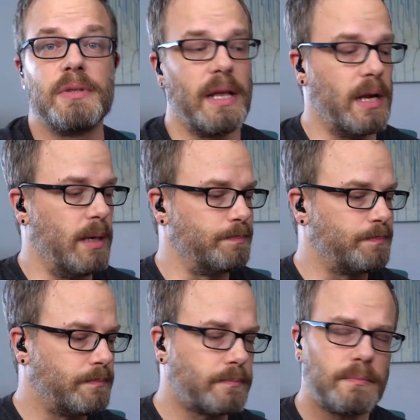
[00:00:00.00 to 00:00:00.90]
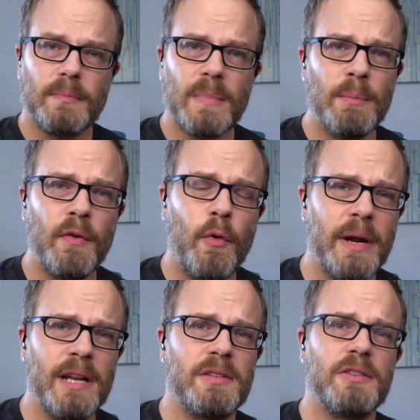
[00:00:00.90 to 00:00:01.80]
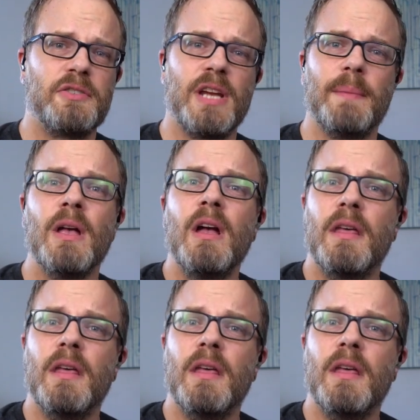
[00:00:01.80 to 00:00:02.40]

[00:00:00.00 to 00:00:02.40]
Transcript: And um, before we get into the shape,